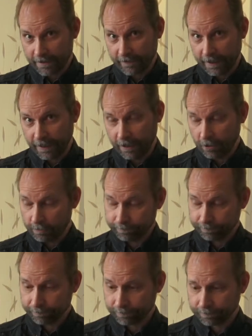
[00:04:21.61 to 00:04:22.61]
video.
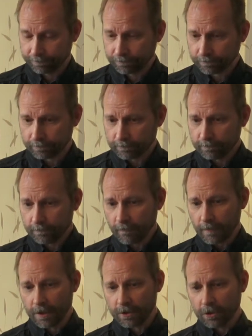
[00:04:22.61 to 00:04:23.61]

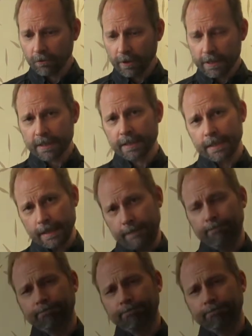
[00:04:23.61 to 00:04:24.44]
So let's see.